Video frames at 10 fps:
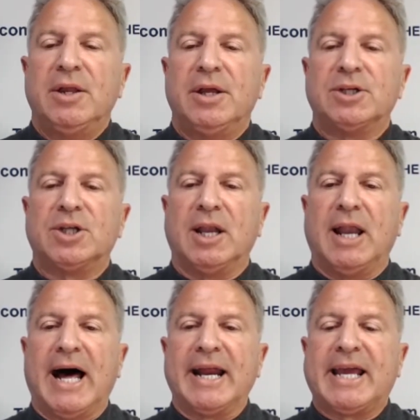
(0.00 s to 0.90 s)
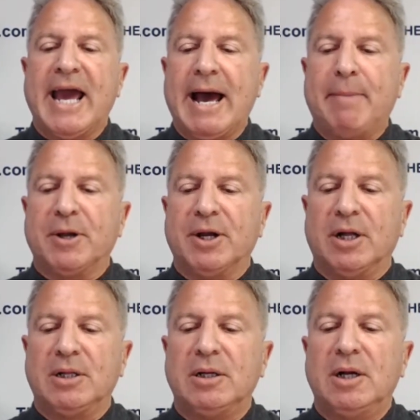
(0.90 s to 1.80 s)
There's a lot of
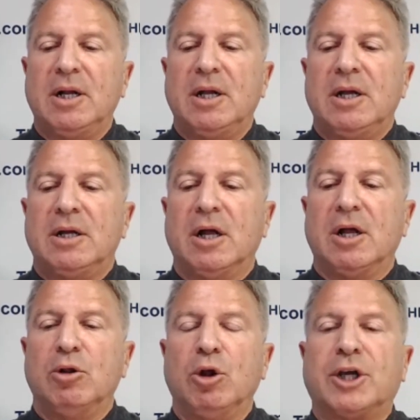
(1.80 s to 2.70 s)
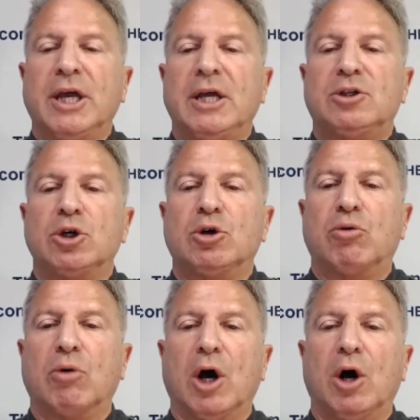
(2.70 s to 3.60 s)
capital looking
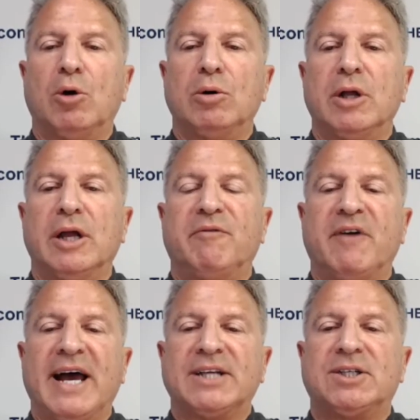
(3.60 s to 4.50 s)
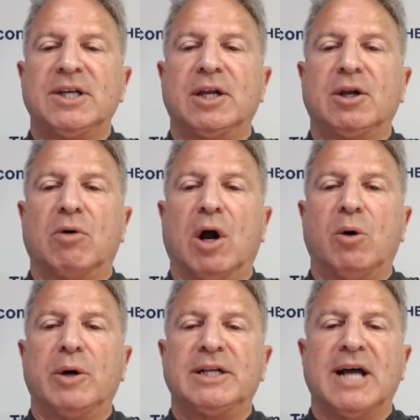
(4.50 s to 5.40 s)
to invest in
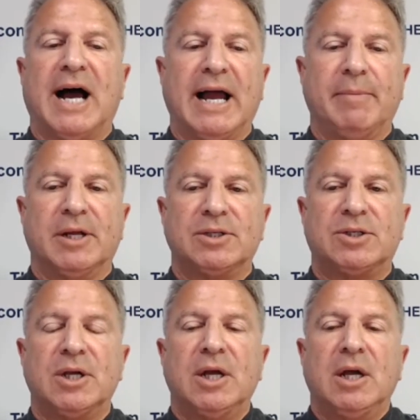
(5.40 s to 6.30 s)
growing diamonds.